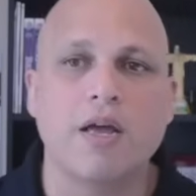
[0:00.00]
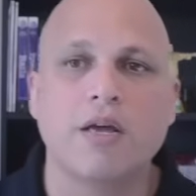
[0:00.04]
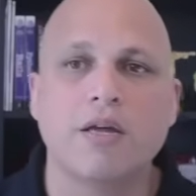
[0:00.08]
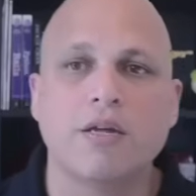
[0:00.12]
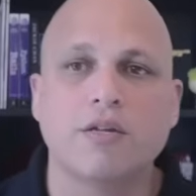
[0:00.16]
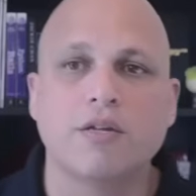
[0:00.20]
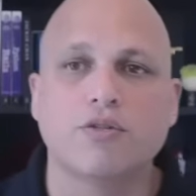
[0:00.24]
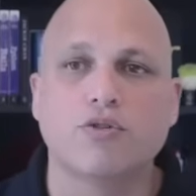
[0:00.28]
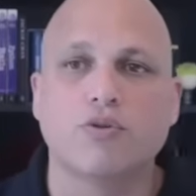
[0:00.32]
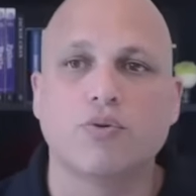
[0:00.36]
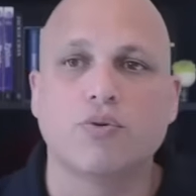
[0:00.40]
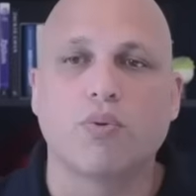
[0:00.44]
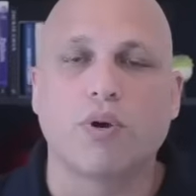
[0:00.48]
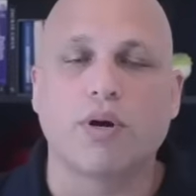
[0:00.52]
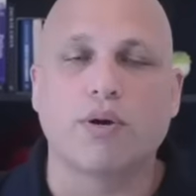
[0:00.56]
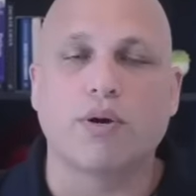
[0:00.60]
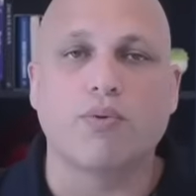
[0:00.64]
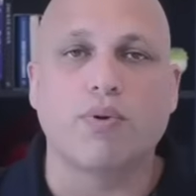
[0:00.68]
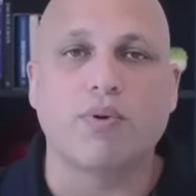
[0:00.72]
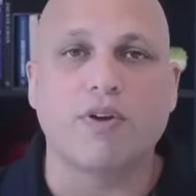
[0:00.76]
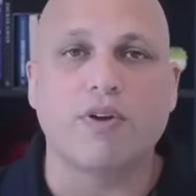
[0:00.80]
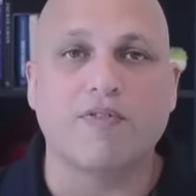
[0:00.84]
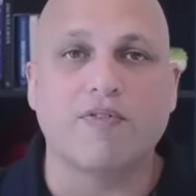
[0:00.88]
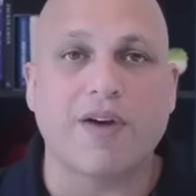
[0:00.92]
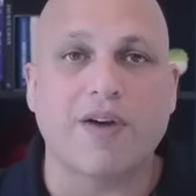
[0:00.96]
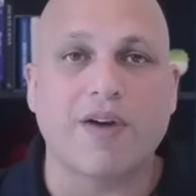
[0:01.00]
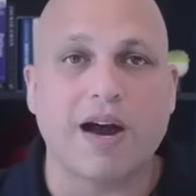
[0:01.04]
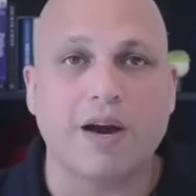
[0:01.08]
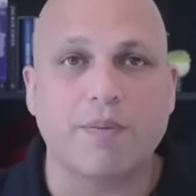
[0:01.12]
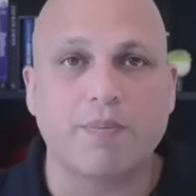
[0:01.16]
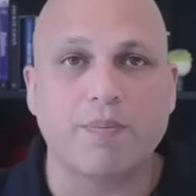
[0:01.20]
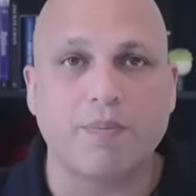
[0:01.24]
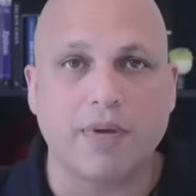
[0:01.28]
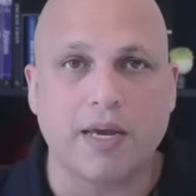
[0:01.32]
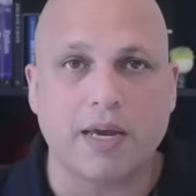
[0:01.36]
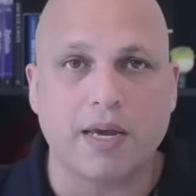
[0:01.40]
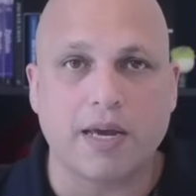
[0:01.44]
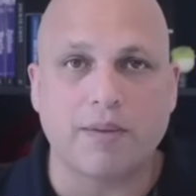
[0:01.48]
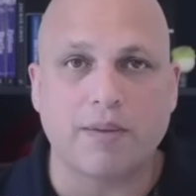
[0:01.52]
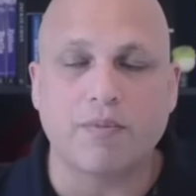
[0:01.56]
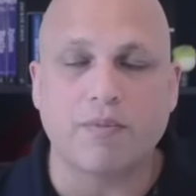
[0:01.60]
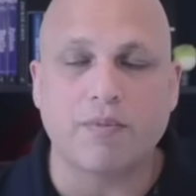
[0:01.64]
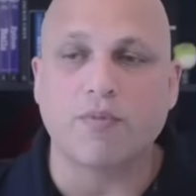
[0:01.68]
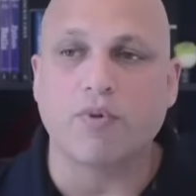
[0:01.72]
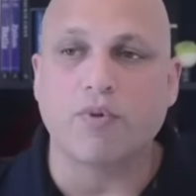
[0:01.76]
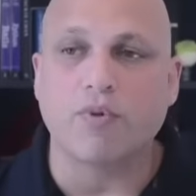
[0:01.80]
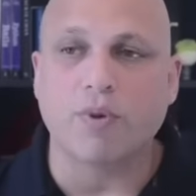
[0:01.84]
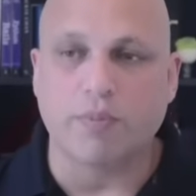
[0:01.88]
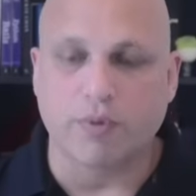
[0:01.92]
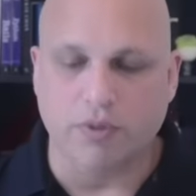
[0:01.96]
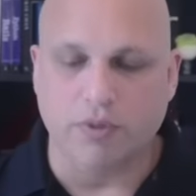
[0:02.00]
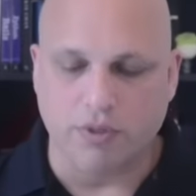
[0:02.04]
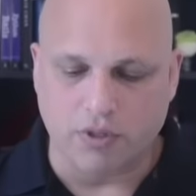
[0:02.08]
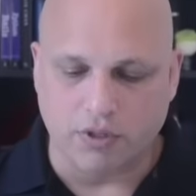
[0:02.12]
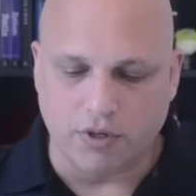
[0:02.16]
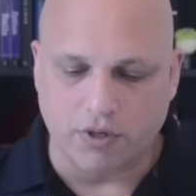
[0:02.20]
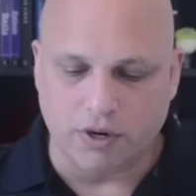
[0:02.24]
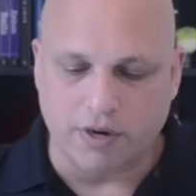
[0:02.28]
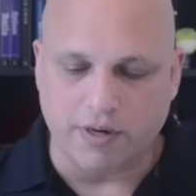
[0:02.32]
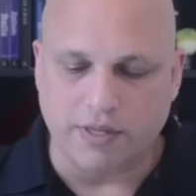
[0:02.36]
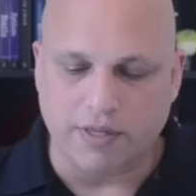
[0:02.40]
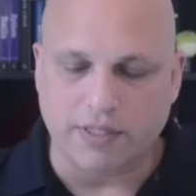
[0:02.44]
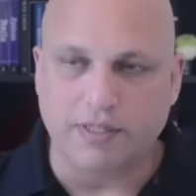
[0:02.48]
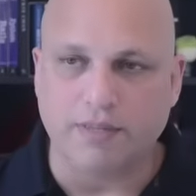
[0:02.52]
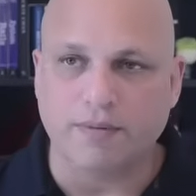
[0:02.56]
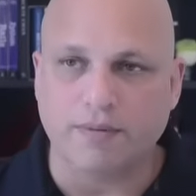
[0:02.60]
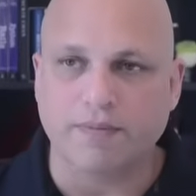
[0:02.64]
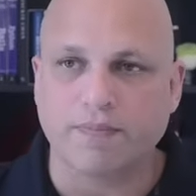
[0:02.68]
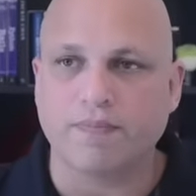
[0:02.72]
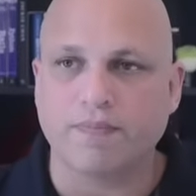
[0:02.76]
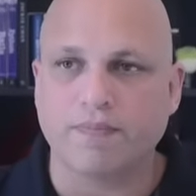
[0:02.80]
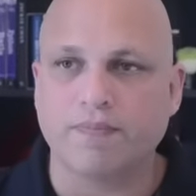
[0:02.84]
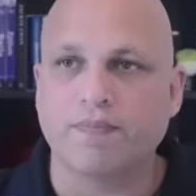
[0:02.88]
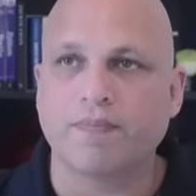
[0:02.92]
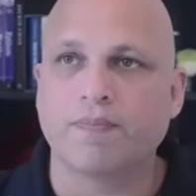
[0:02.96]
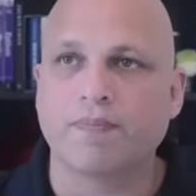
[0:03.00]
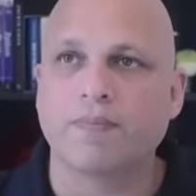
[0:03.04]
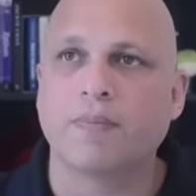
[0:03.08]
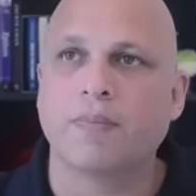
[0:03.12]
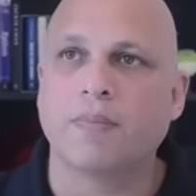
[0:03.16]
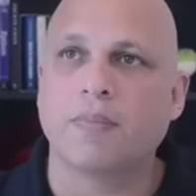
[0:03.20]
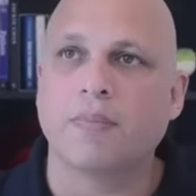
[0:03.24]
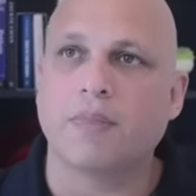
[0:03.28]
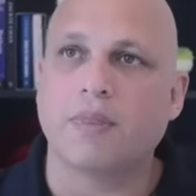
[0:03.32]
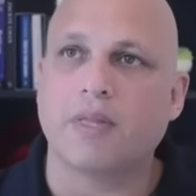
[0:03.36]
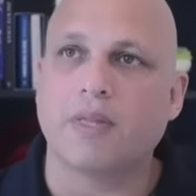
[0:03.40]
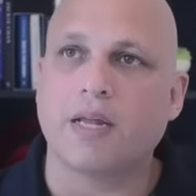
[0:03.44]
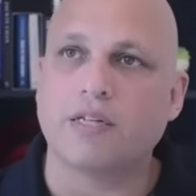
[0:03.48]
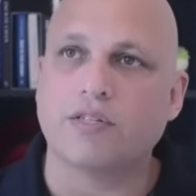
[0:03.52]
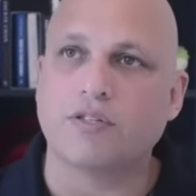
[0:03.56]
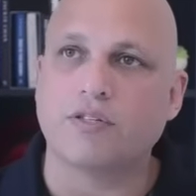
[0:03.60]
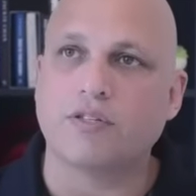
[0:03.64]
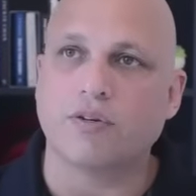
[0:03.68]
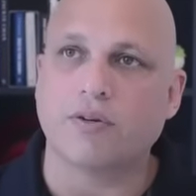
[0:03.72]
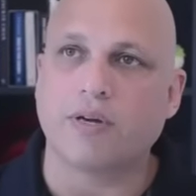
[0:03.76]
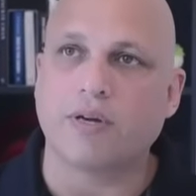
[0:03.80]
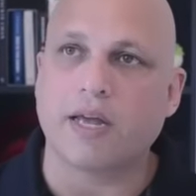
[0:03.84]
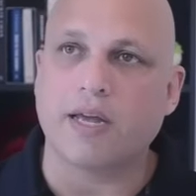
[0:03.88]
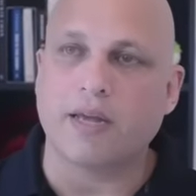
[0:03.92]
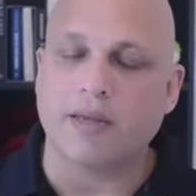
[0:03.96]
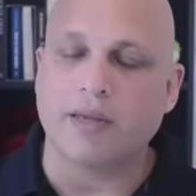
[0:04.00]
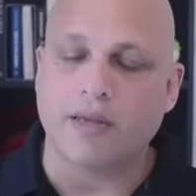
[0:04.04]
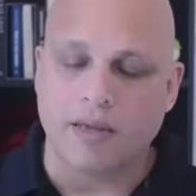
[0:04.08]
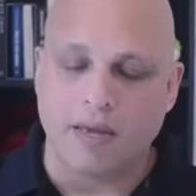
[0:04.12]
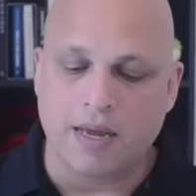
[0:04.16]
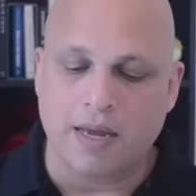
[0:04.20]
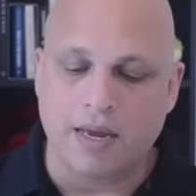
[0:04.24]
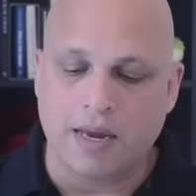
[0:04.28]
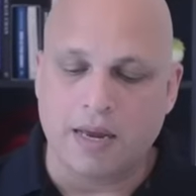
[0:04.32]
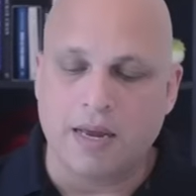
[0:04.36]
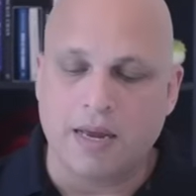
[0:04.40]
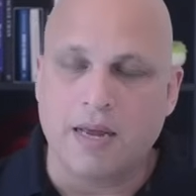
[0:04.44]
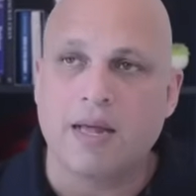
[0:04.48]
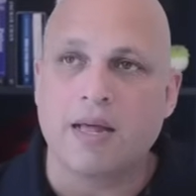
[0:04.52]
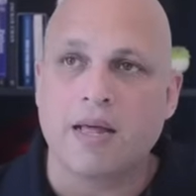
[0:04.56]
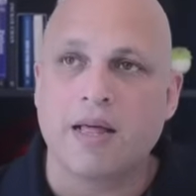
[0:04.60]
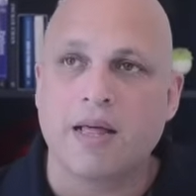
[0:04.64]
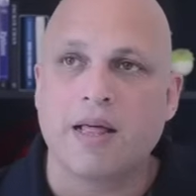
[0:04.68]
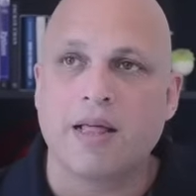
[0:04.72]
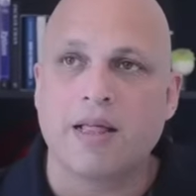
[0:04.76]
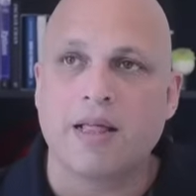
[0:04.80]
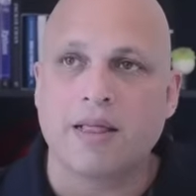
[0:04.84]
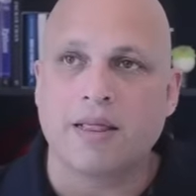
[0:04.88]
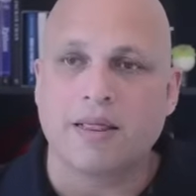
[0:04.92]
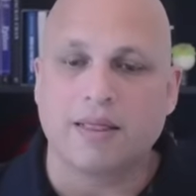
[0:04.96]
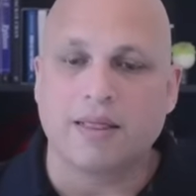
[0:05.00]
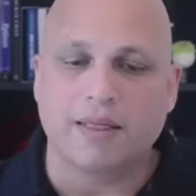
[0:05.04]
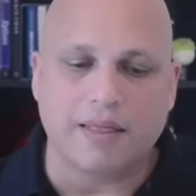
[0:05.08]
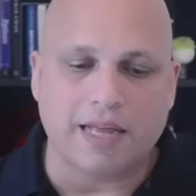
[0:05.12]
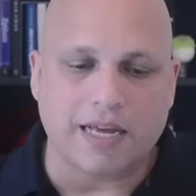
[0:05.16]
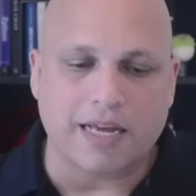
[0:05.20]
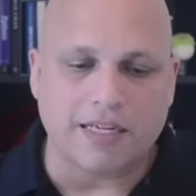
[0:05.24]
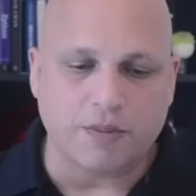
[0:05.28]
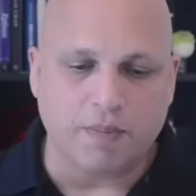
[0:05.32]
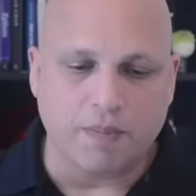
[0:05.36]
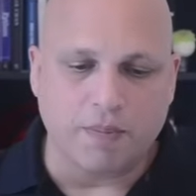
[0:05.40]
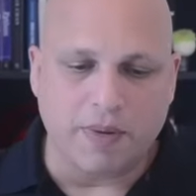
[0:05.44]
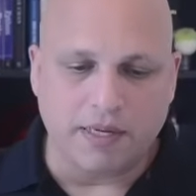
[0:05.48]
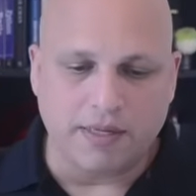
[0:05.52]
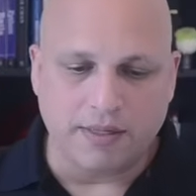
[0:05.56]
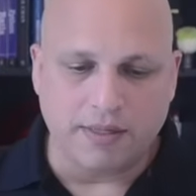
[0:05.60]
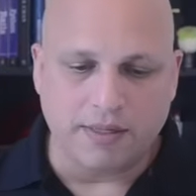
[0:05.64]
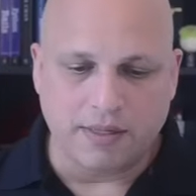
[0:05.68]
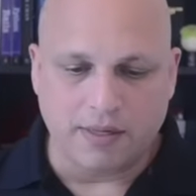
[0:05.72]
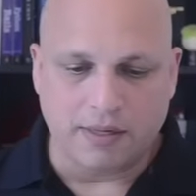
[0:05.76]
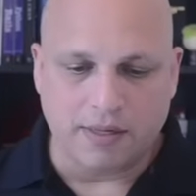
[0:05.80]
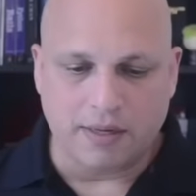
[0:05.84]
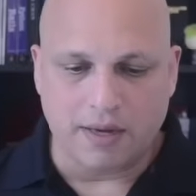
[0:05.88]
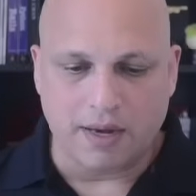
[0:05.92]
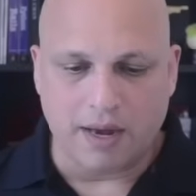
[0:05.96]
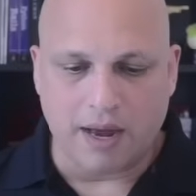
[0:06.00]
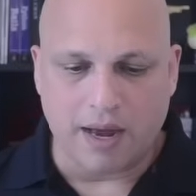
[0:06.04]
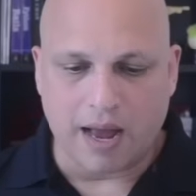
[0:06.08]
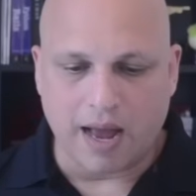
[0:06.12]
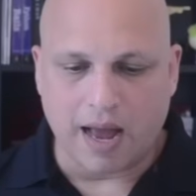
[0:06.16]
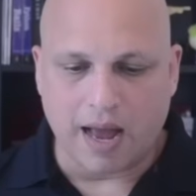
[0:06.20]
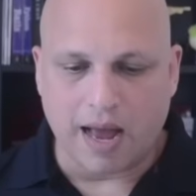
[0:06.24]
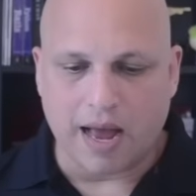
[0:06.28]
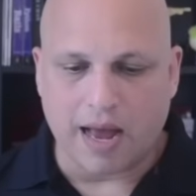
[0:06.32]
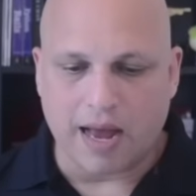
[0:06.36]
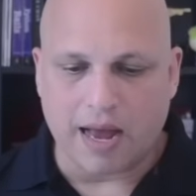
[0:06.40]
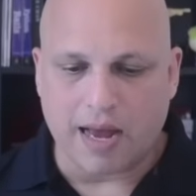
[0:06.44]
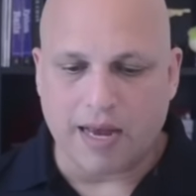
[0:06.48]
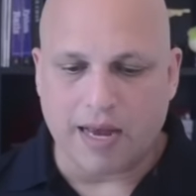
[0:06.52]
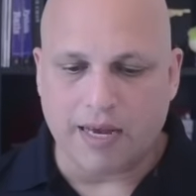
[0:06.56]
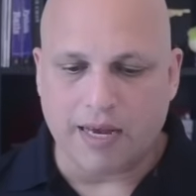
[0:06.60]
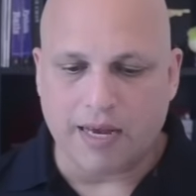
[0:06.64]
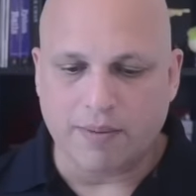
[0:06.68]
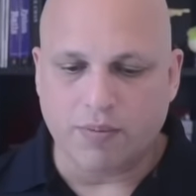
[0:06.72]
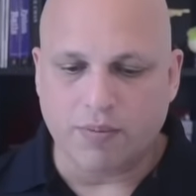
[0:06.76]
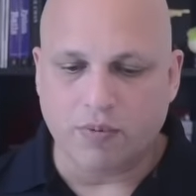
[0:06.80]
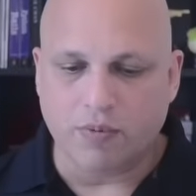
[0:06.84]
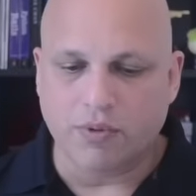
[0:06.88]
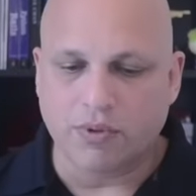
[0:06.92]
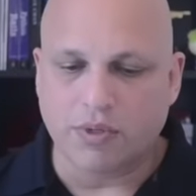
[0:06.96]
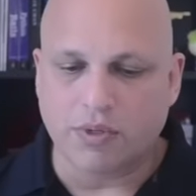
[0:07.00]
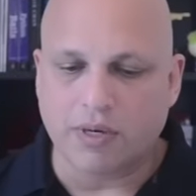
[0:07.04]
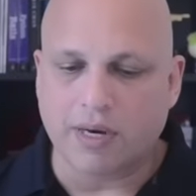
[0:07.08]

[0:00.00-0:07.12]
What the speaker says: to work with RPM repositories. That's okay. Last piece, I'm going